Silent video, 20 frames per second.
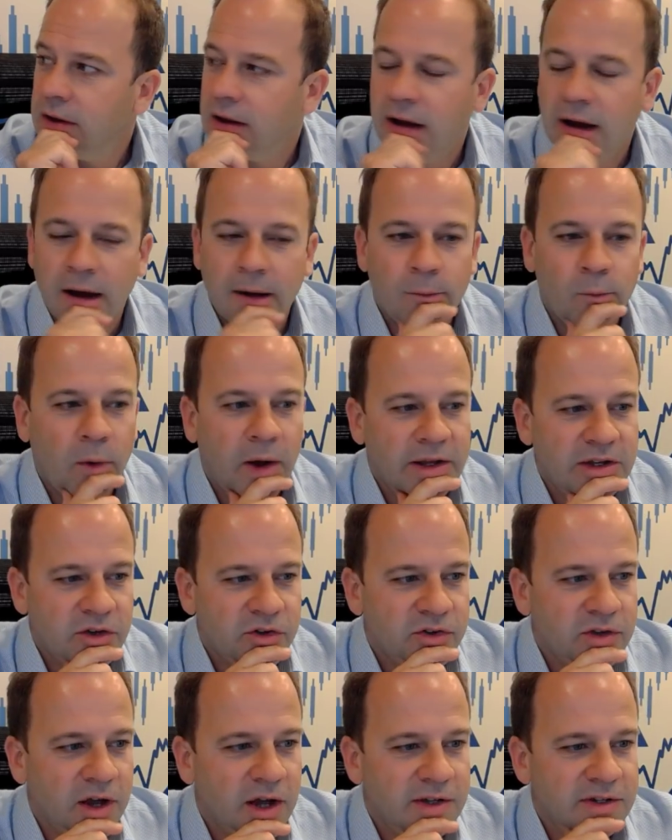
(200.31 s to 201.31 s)
um, when you
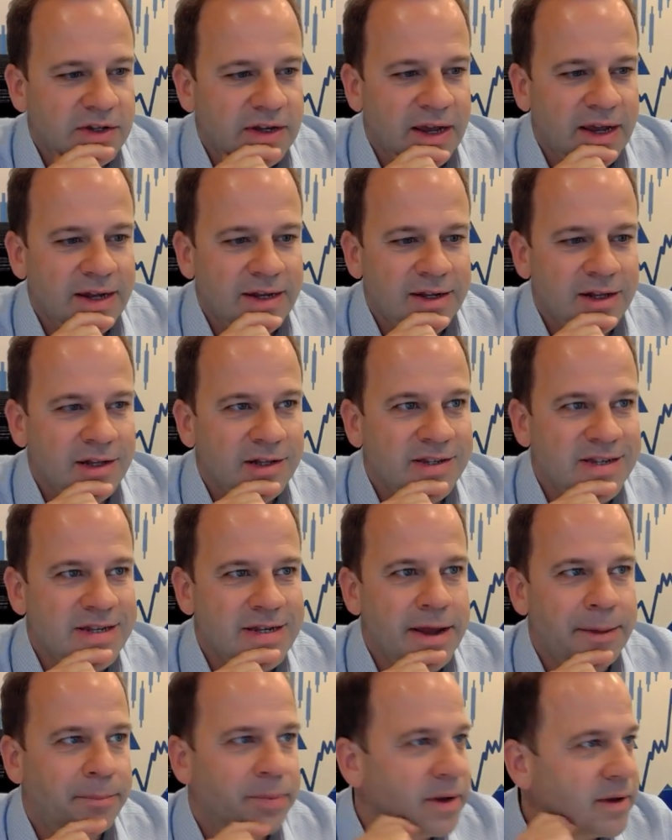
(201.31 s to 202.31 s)
start to get little
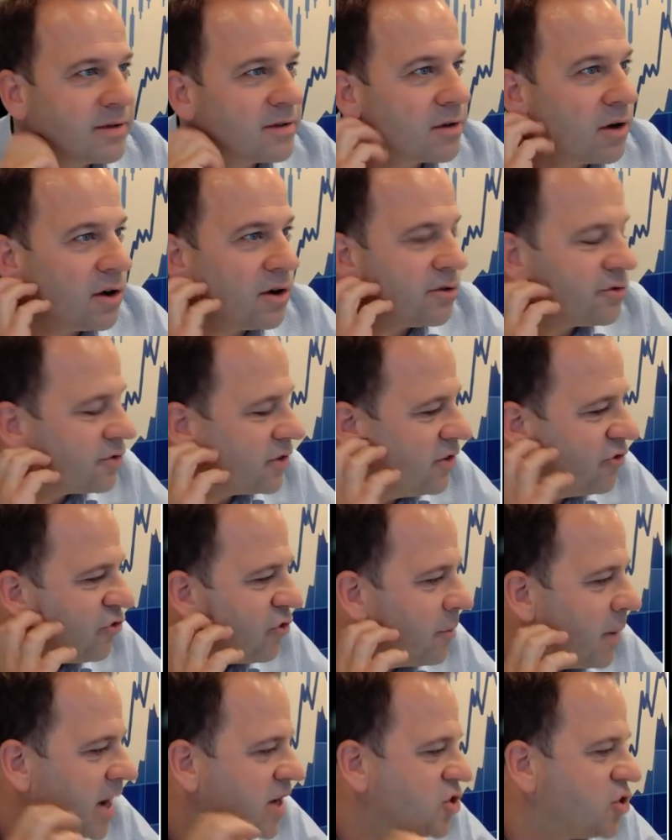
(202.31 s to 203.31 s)
snippets of
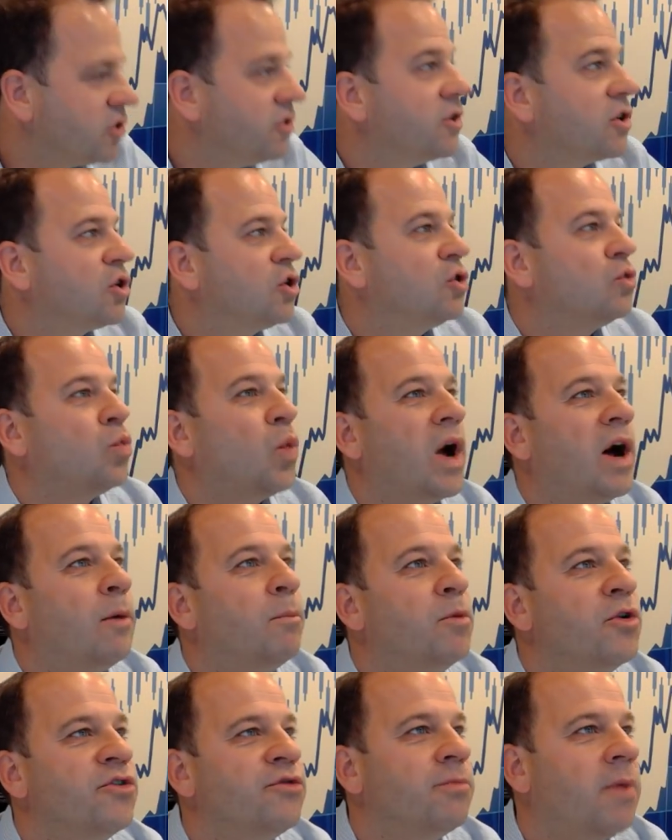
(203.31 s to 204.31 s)
information that could well
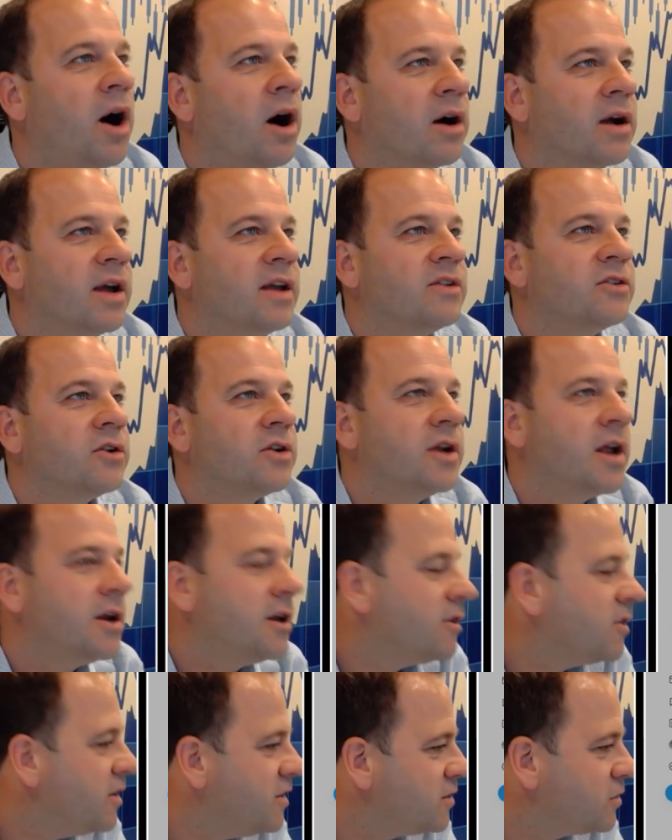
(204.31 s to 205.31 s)
move markets on
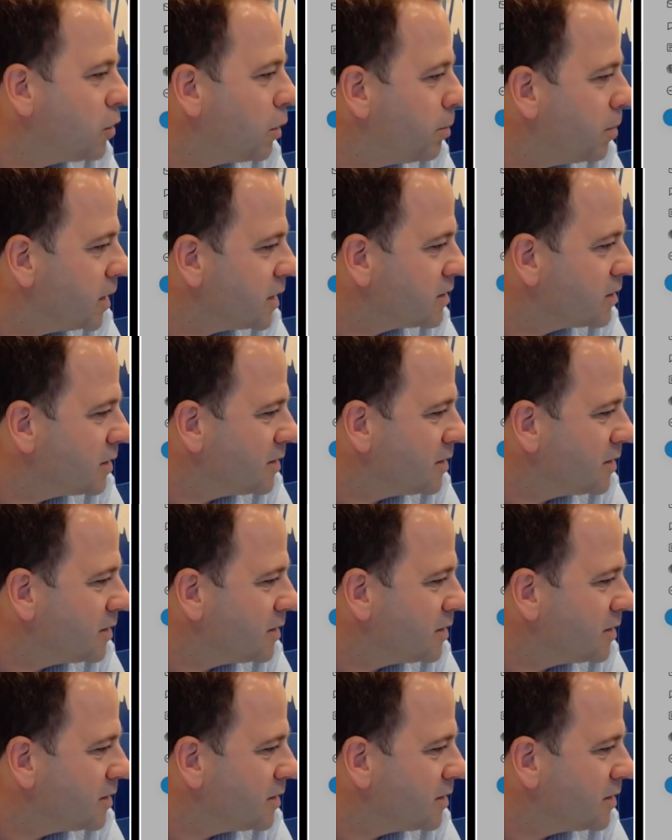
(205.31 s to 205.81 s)
any of these topics.